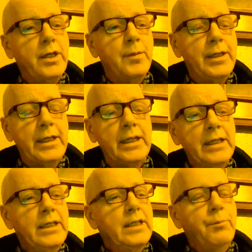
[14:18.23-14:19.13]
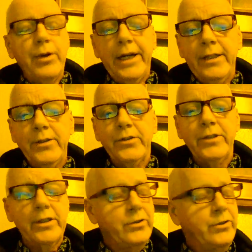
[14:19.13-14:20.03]
coming, preludes
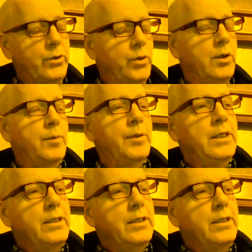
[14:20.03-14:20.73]
to the storm.